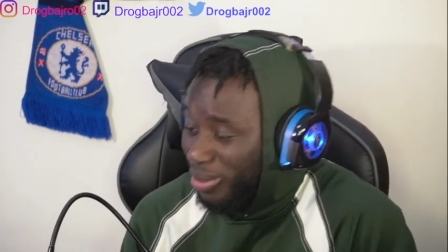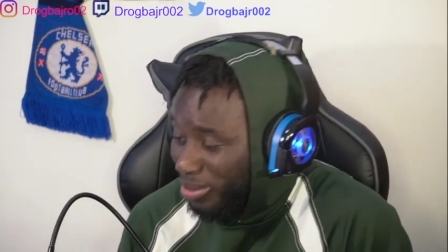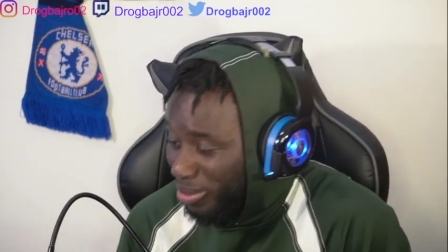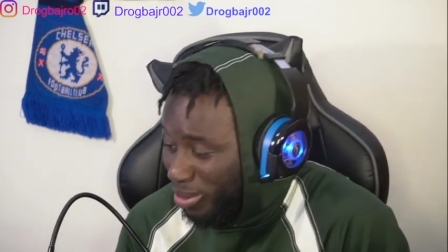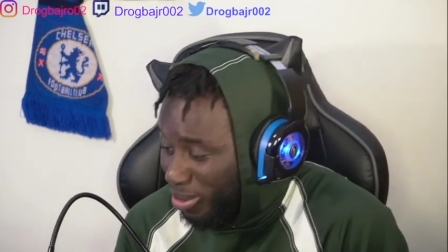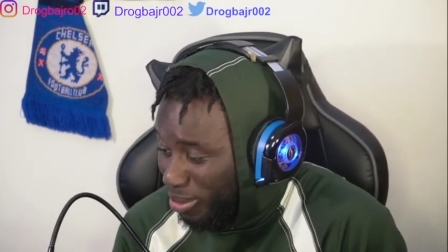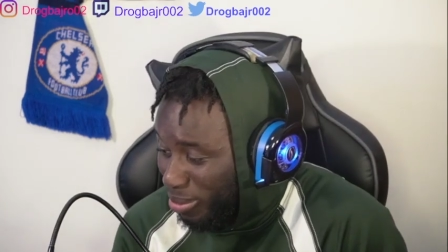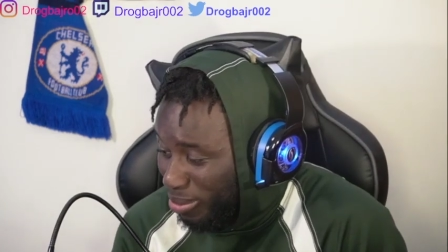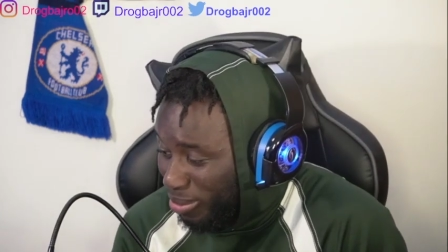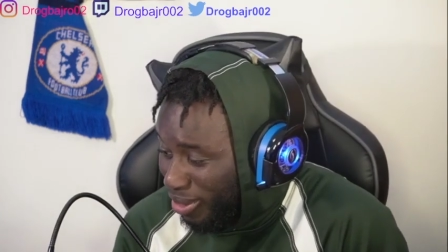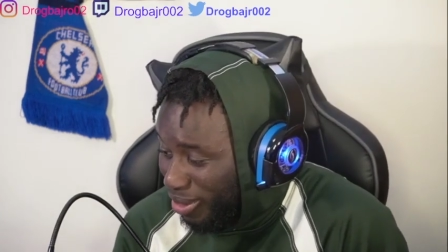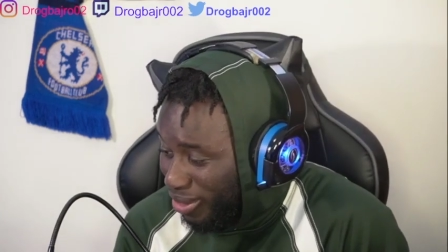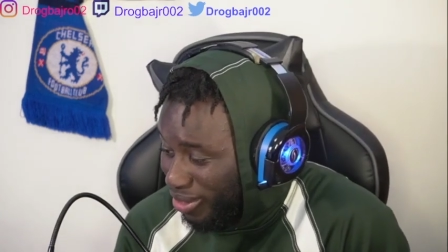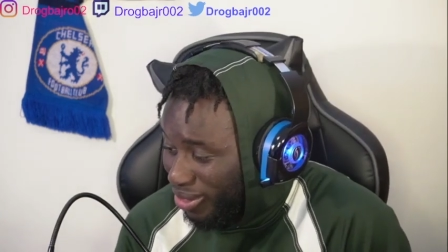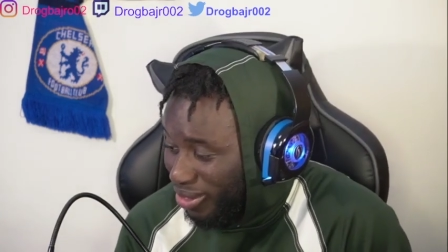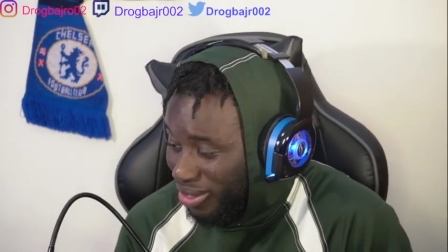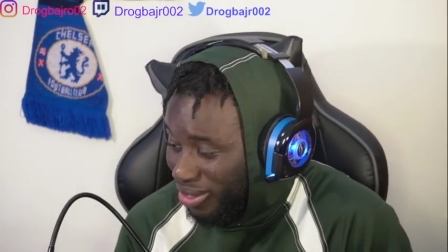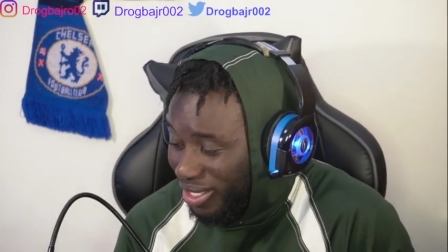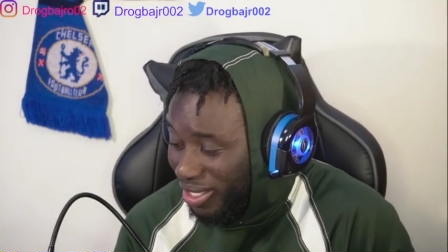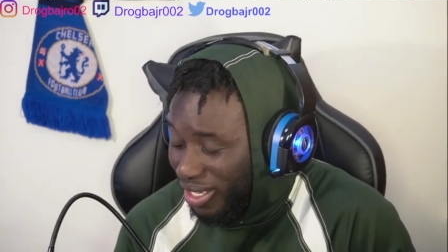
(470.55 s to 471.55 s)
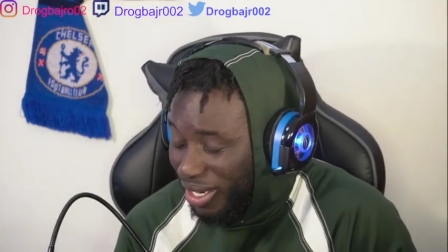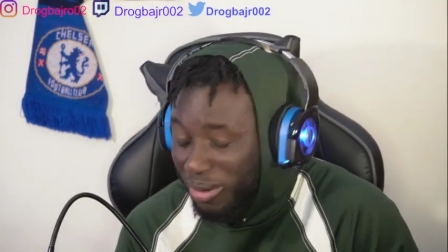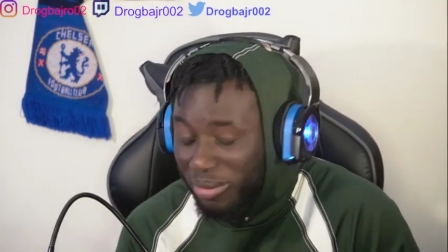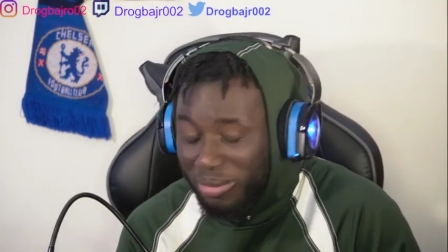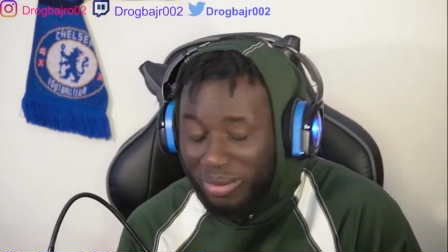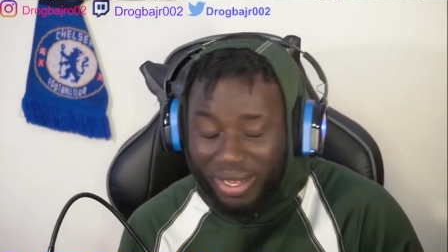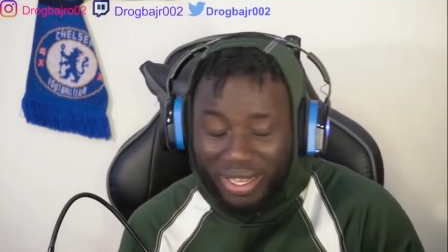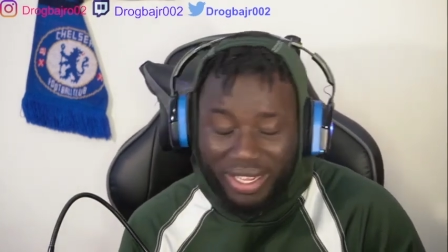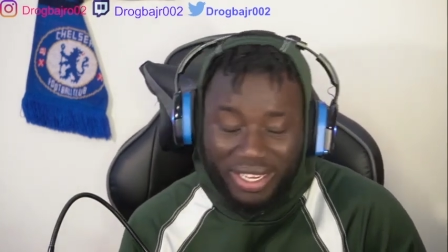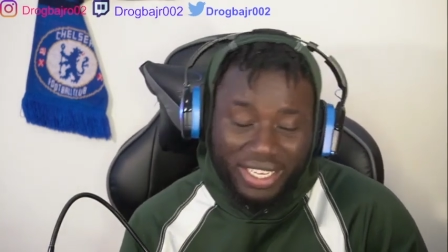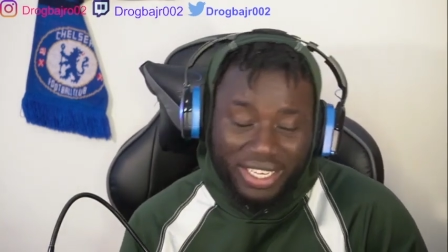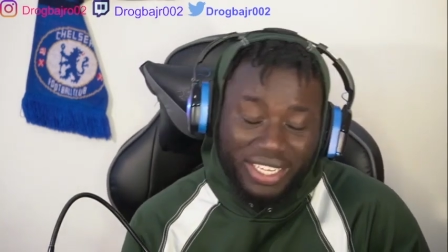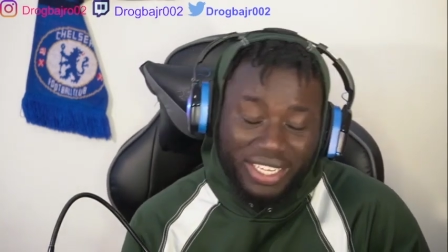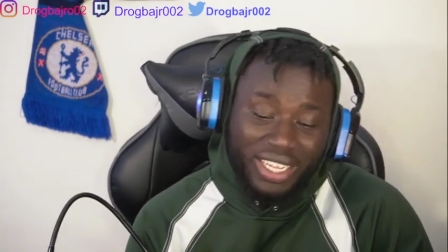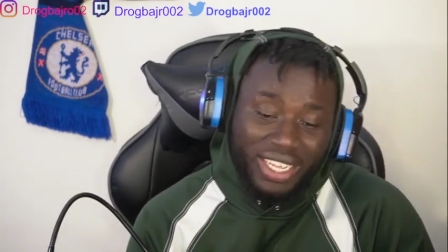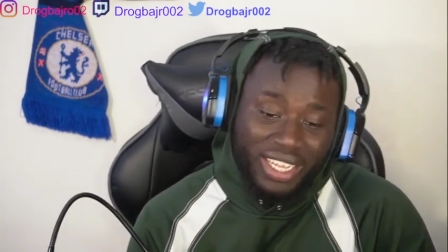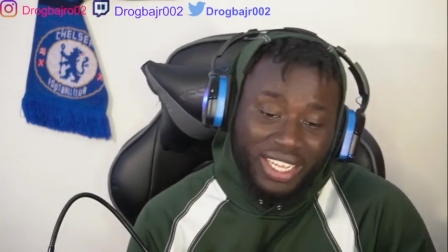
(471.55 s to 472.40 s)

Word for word: too much to say about it.